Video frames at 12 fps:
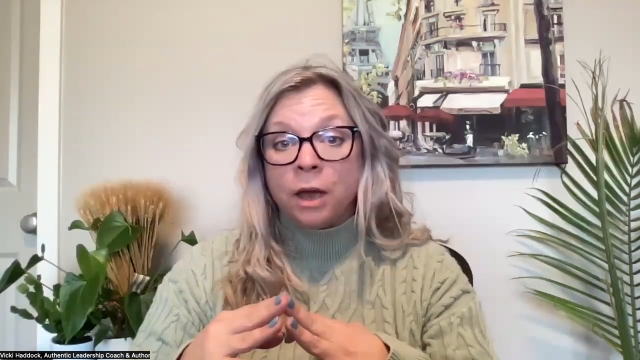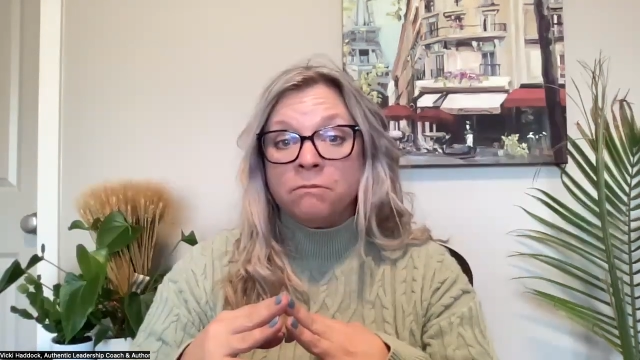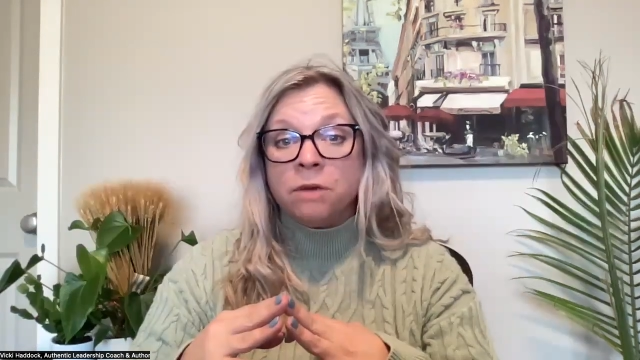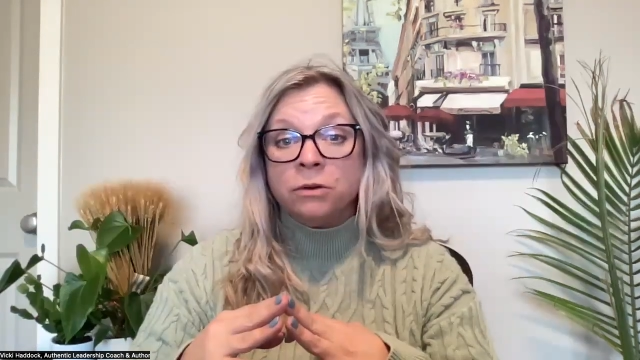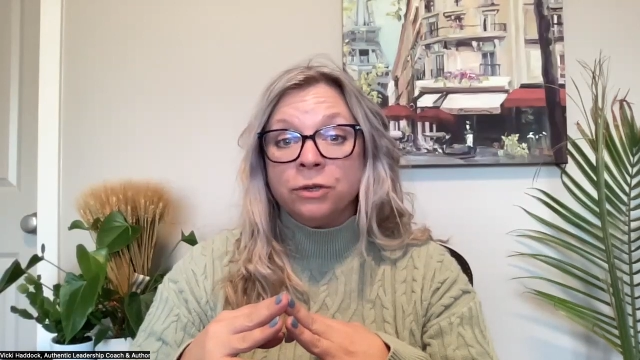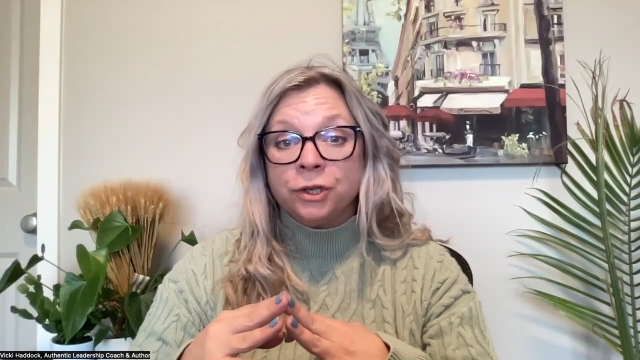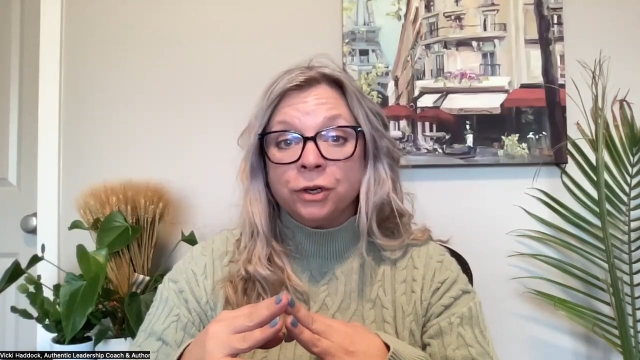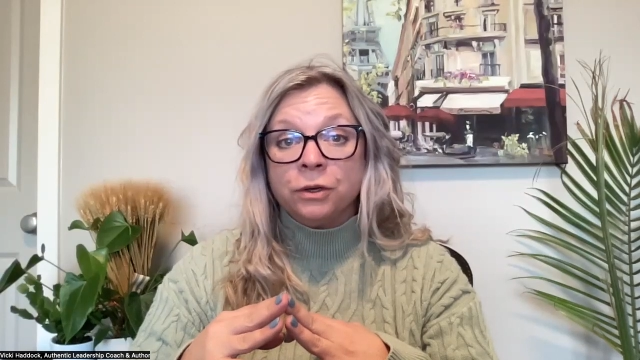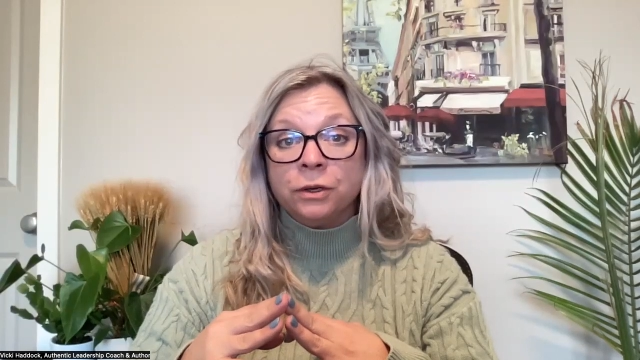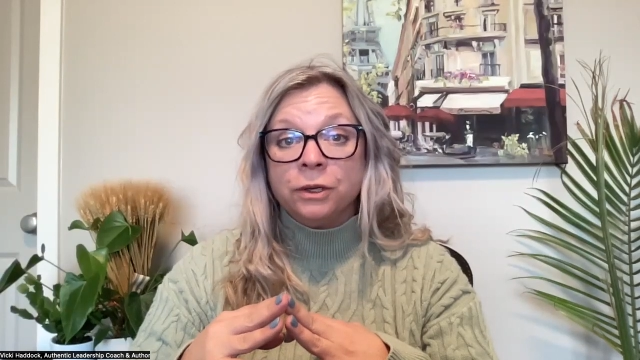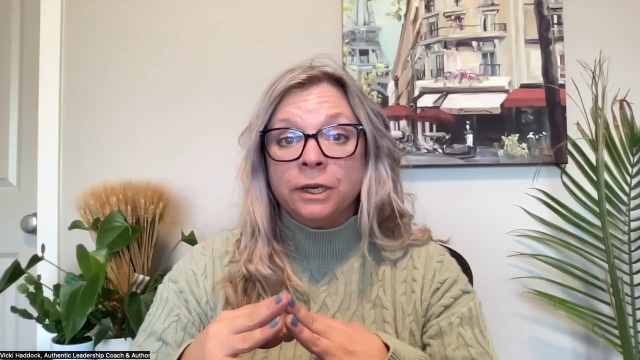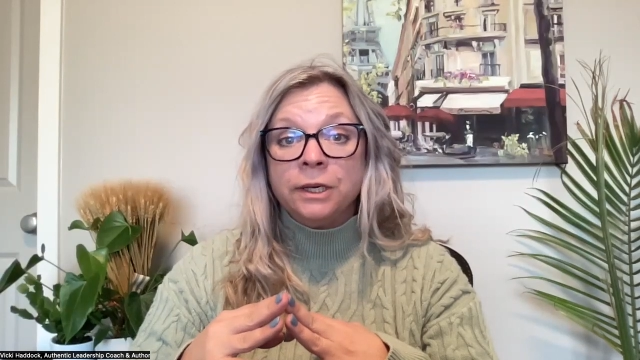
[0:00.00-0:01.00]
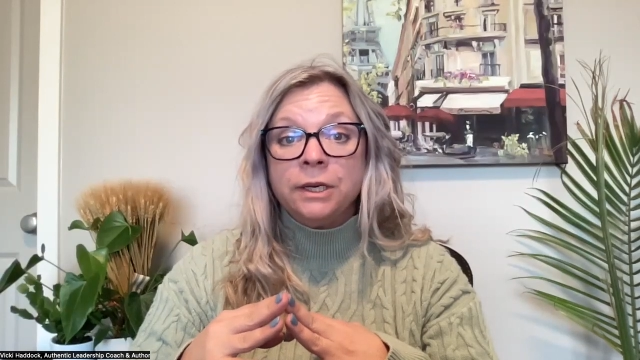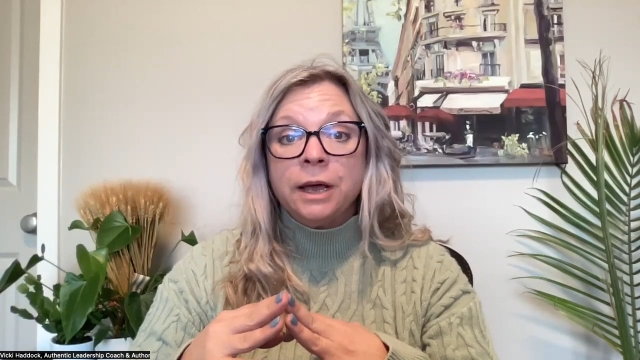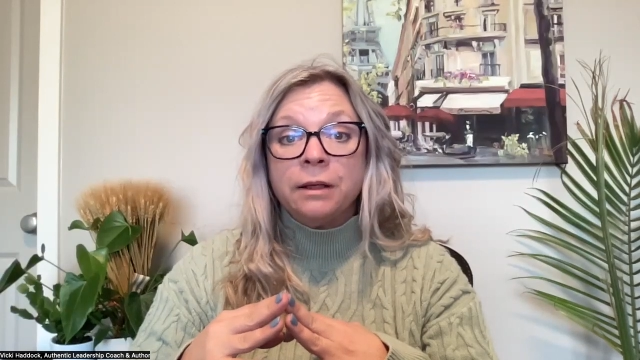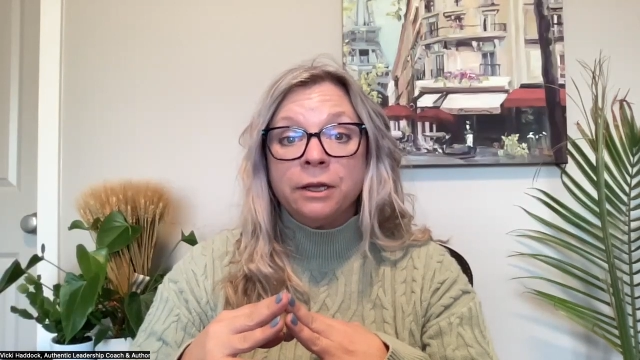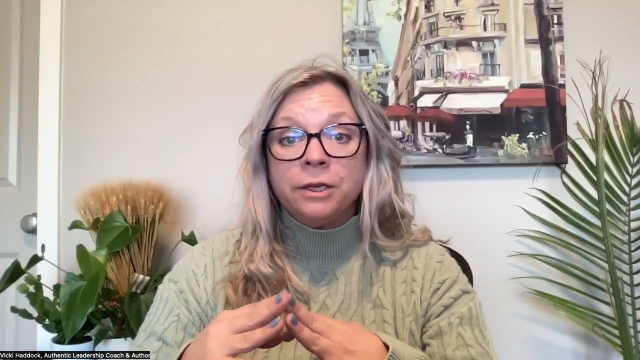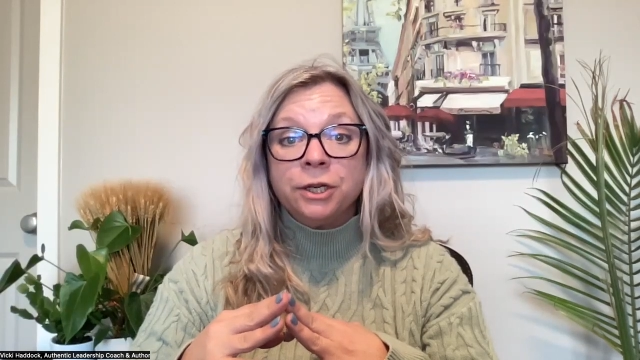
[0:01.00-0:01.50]
emotional
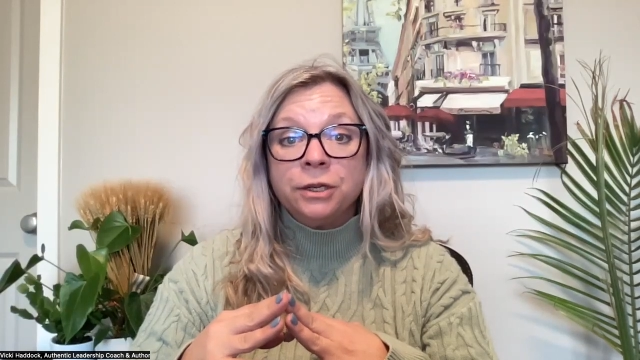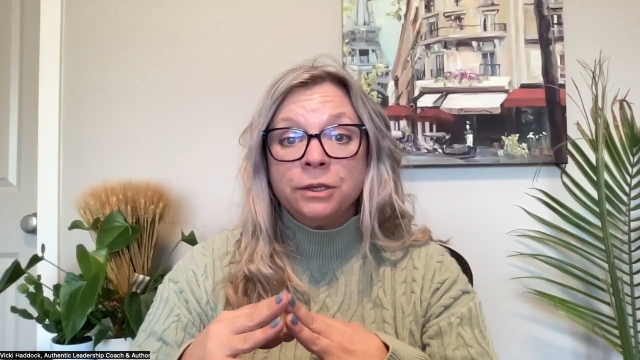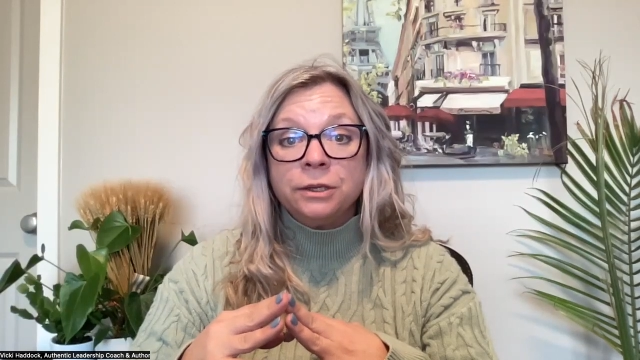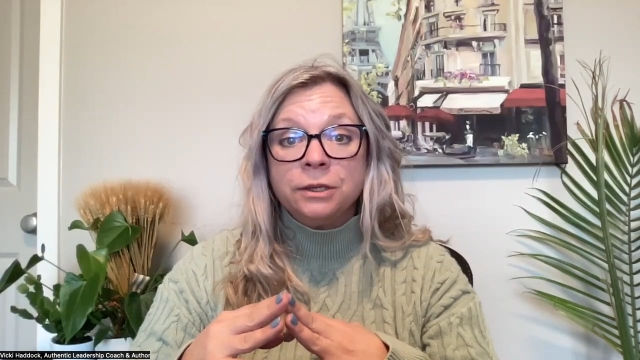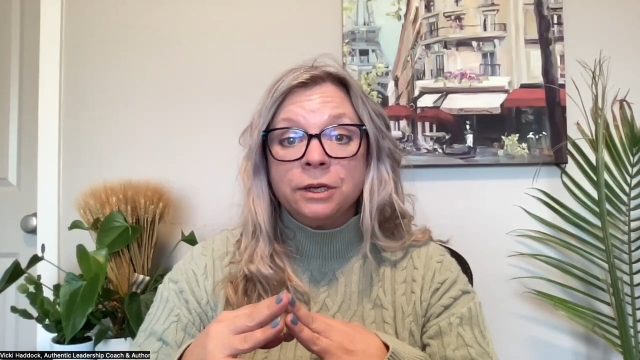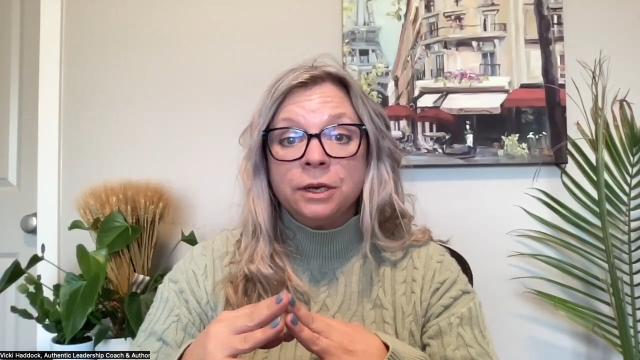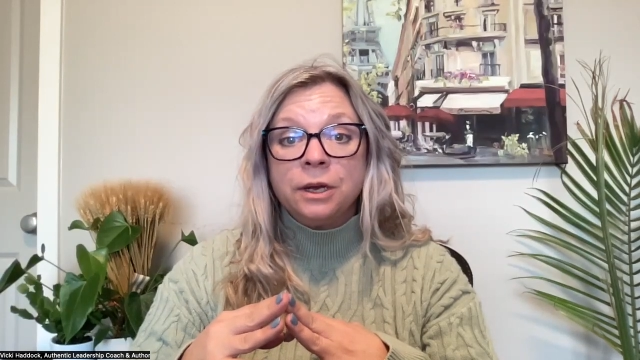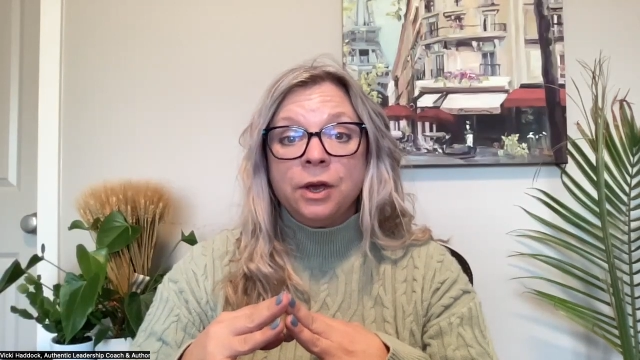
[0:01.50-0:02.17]
intelligence